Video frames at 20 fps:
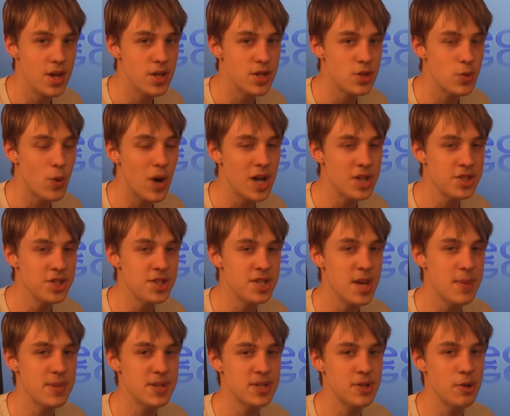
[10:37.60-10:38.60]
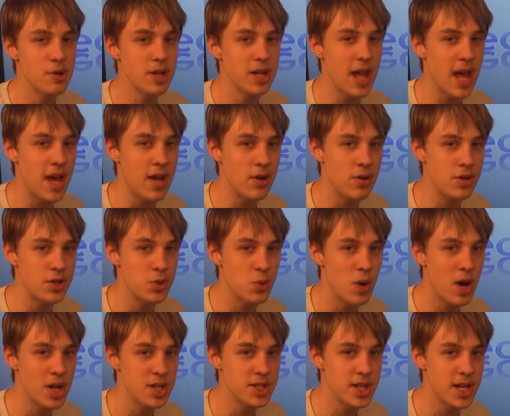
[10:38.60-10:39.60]
To watch this episode again or to
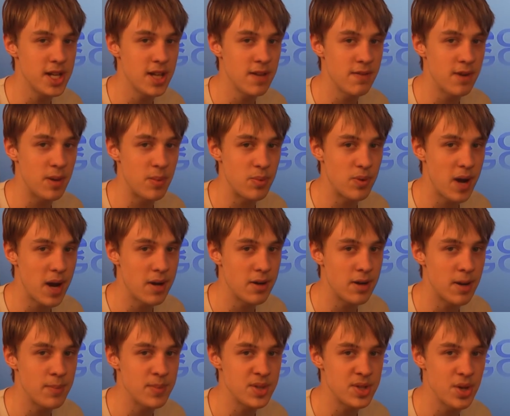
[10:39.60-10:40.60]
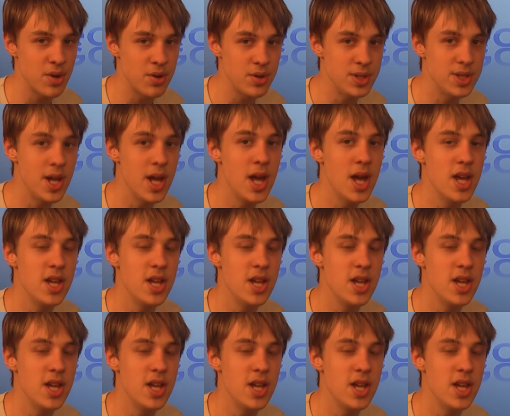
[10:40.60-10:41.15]
watch any of our prior episodes,